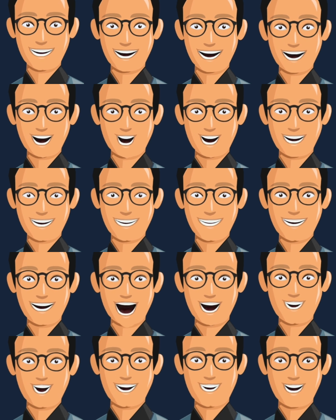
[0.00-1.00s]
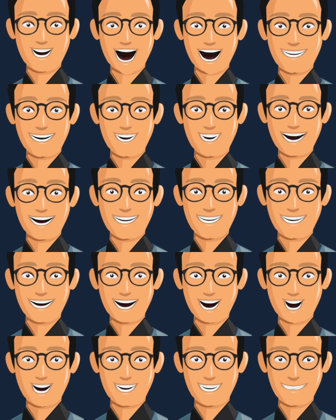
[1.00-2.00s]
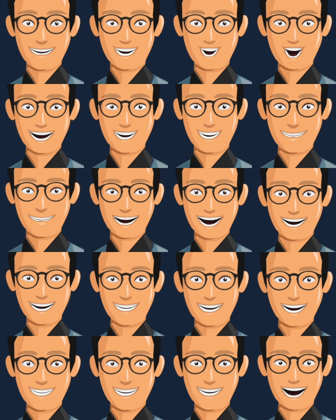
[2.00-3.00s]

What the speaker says: The goal of content marketing is not pushing a product,